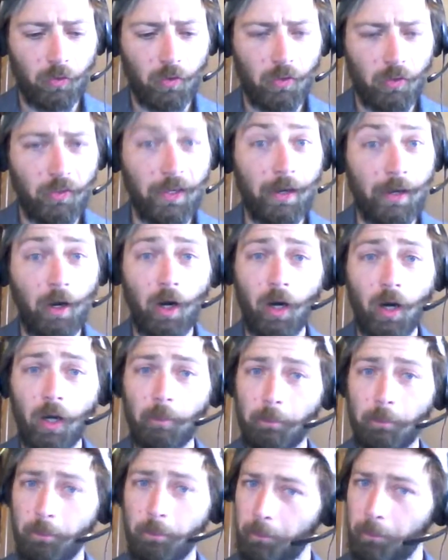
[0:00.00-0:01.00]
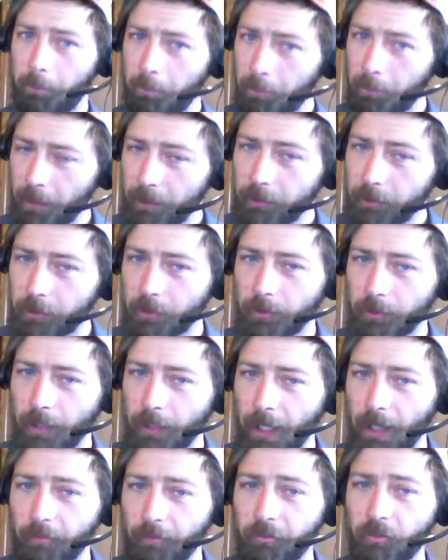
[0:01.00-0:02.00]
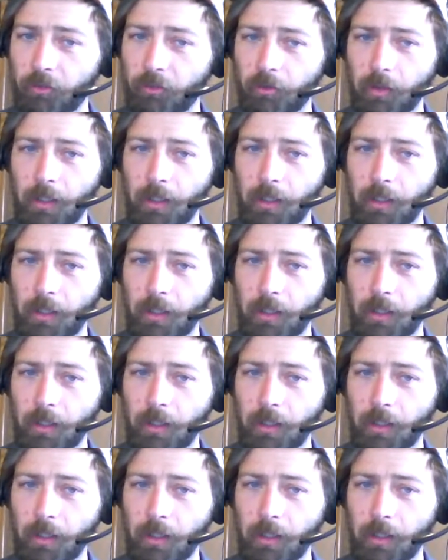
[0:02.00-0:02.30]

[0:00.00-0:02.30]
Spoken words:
there are pictographs